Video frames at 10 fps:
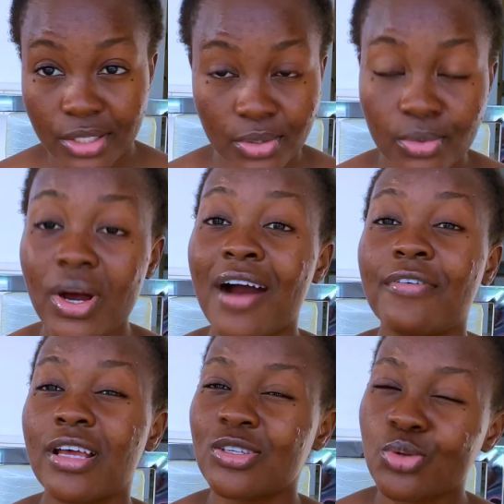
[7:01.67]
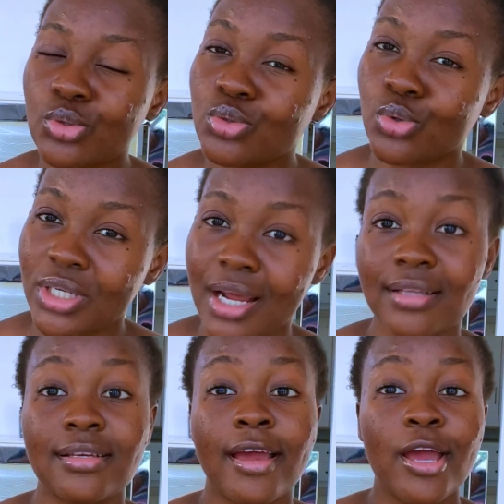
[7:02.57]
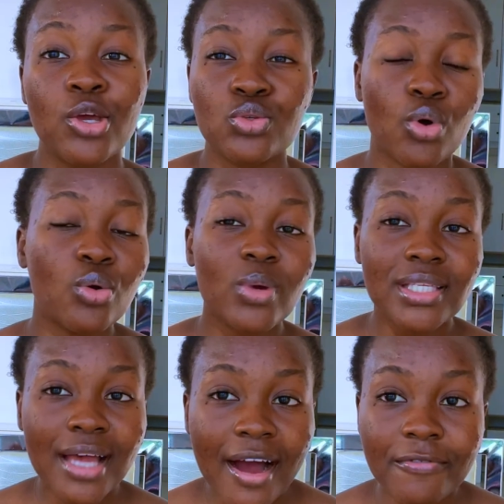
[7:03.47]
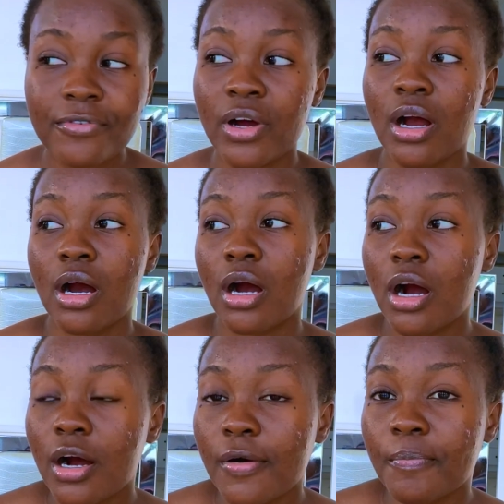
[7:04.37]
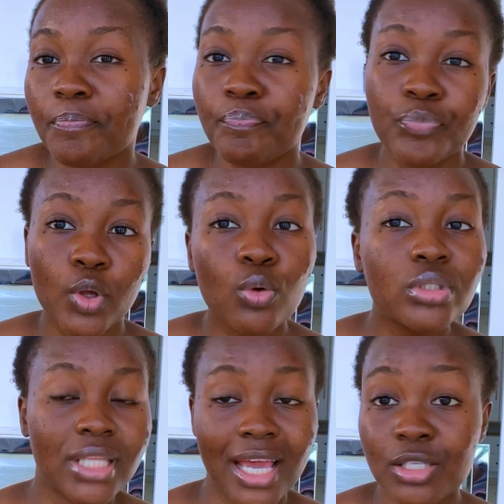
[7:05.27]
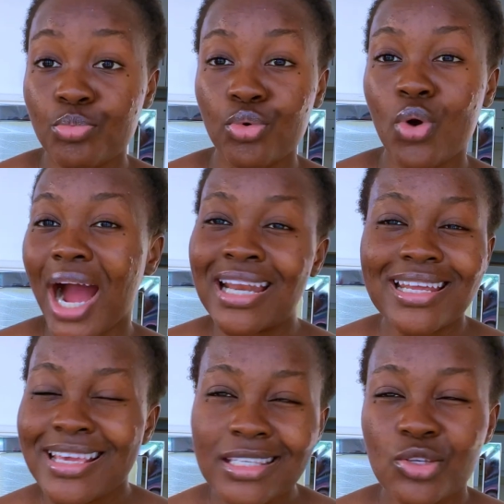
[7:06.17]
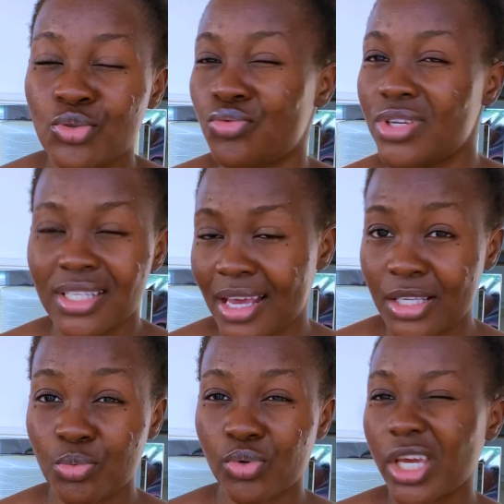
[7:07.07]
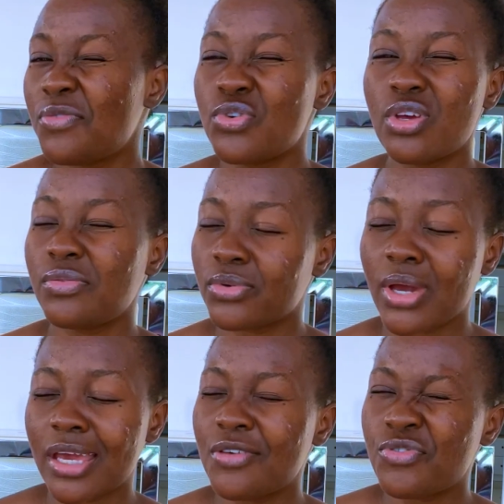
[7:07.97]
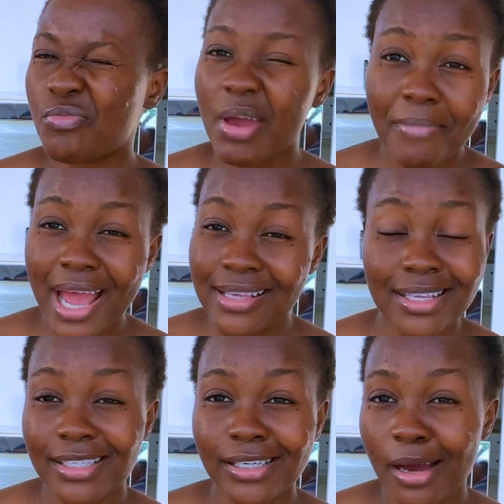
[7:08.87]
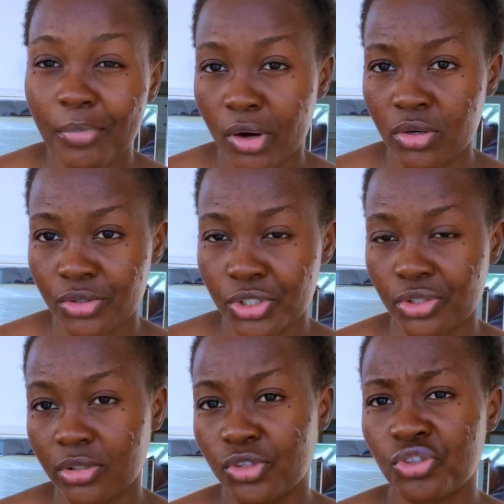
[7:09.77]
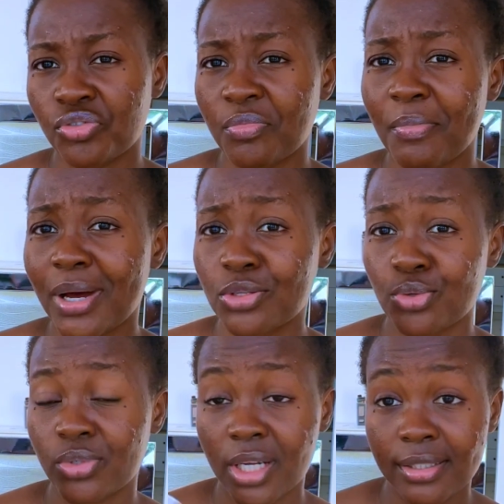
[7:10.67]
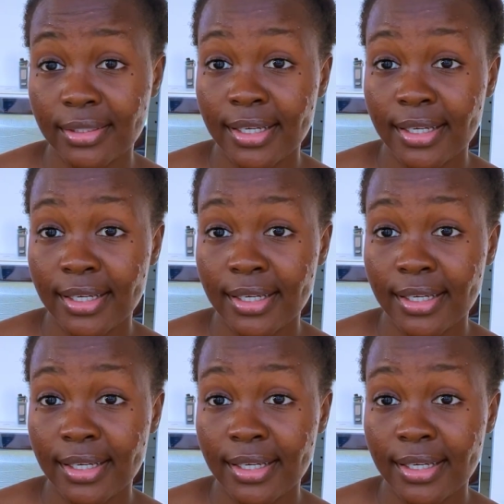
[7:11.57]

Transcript: school, I've always known Tonad to always have good textbook and easy to read textbook. If you remember essential biology, you remember Tonad.